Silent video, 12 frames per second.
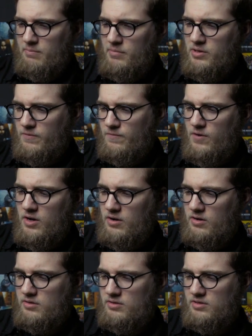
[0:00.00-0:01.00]

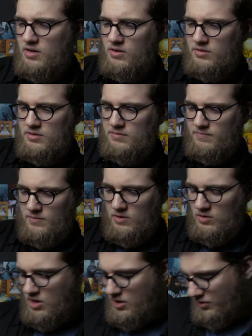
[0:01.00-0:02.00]
Motherfucker, it's got all this
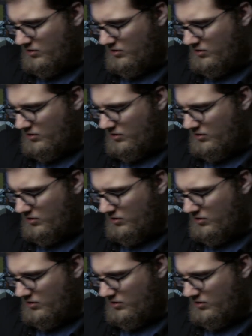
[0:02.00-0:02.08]
cloth